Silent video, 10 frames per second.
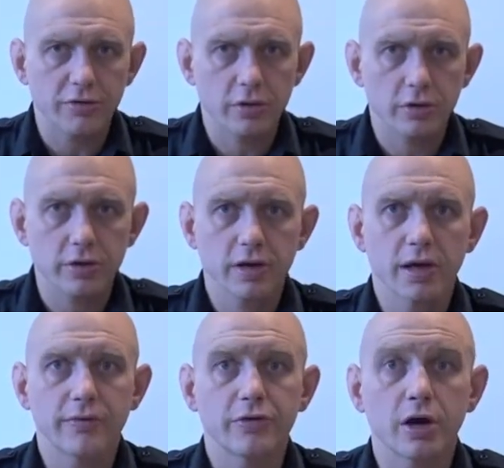to look
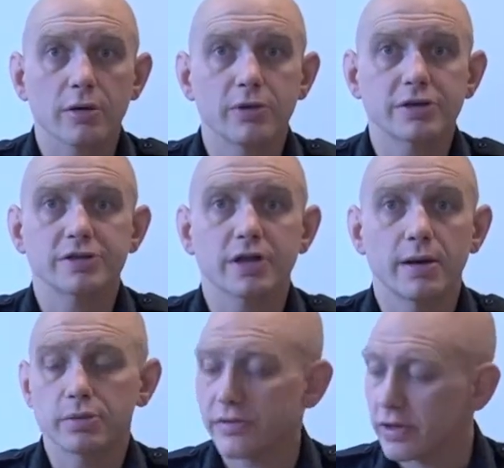at the documentation that
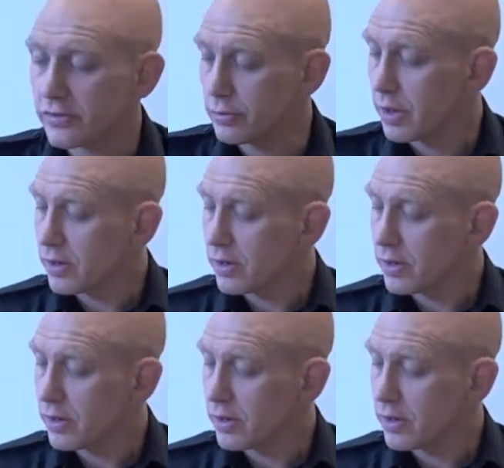comes with that tube.